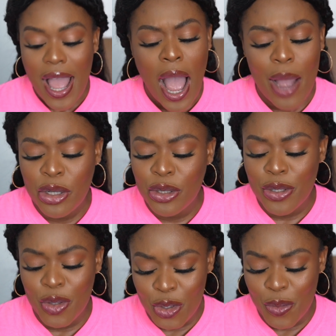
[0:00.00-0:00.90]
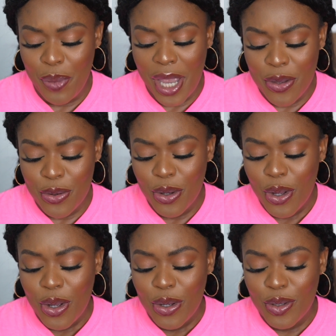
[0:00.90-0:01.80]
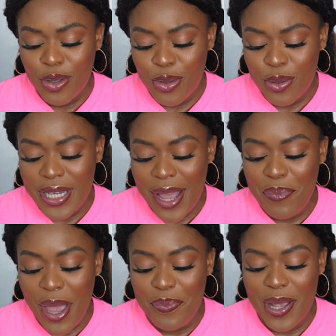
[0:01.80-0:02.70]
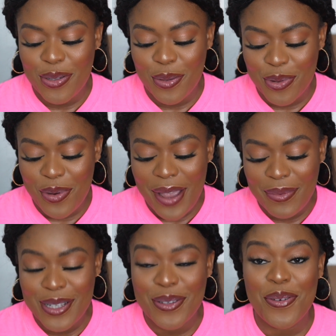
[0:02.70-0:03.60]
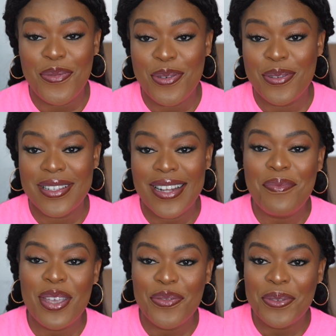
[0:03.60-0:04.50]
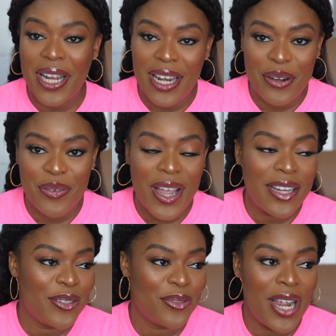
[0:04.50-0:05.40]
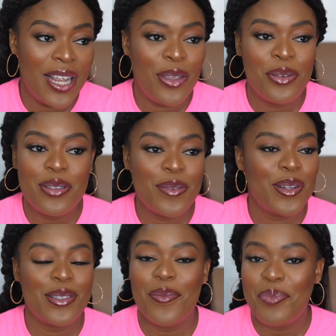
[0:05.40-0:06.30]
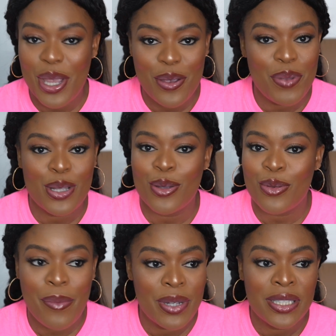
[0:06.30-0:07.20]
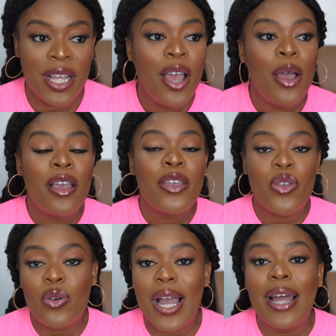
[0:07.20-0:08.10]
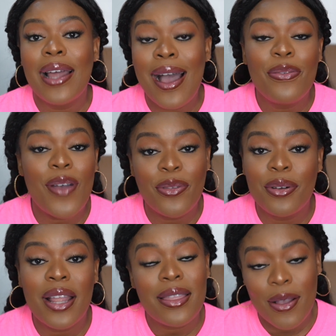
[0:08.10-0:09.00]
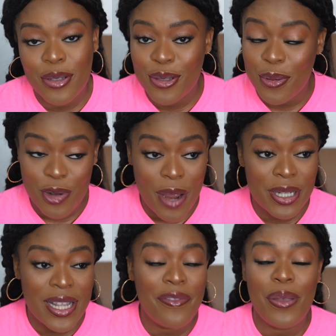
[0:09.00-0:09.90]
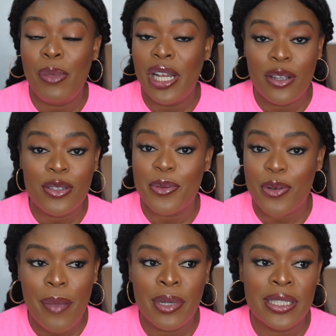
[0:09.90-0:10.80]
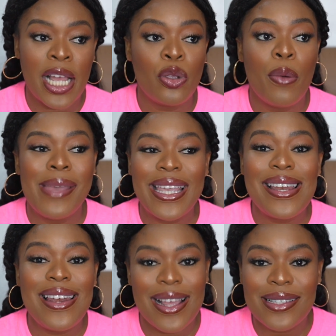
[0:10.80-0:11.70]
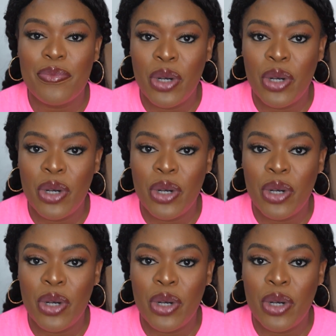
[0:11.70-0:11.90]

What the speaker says: How much does YouTube pay you? do they pay per subscribers or views? Let me even clarify this, right? YouTube does not pay you per subscribers. You can have 500,000 subscribers, have a million subscribers, and you're making less